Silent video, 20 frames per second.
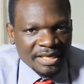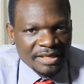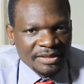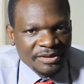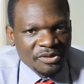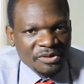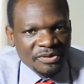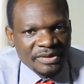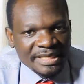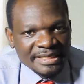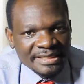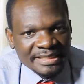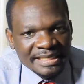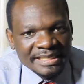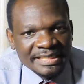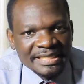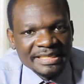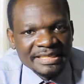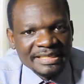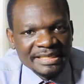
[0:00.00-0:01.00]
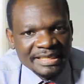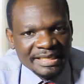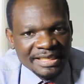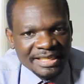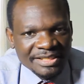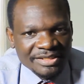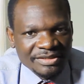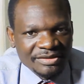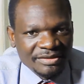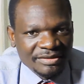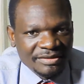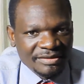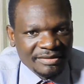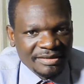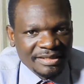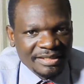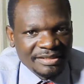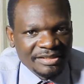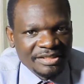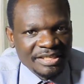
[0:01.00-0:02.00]
So the seed is
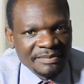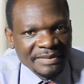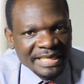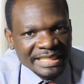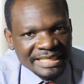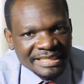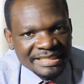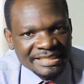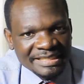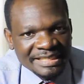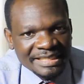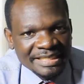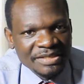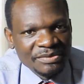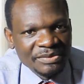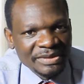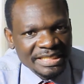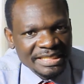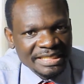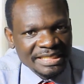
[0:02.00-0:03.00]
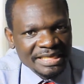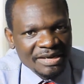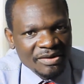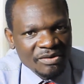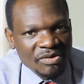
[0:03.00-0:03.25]
the germinated seed, which is now